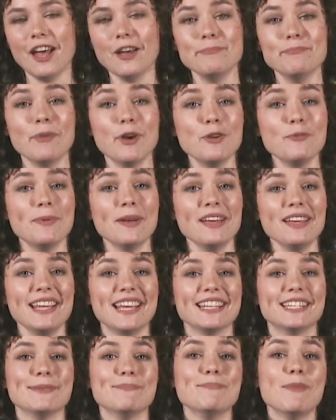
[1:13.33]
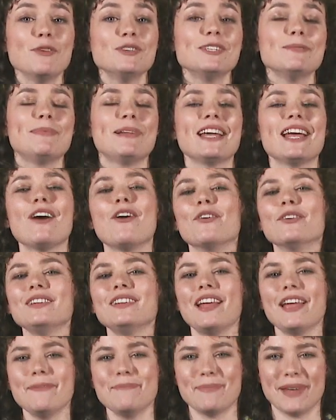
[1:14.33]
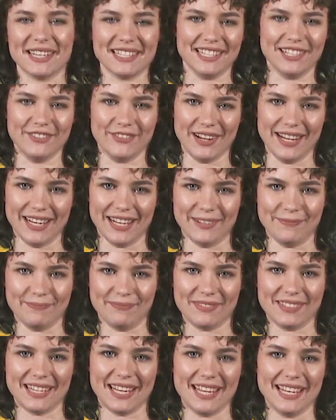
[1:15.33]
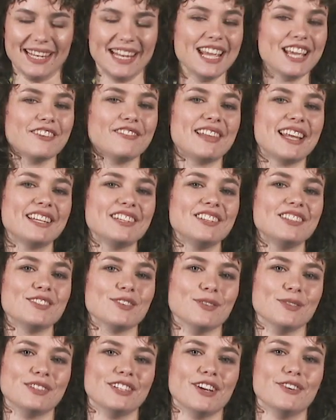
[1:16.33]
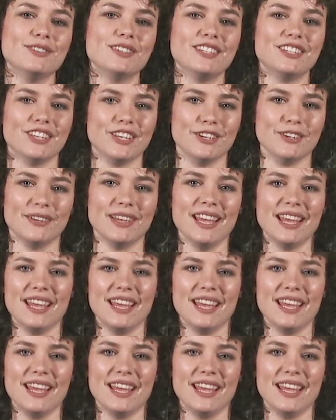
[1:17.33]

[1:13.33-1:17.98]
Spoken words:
A MOBA is a multiplayer online battle arena, see League of Legends or Dota 2.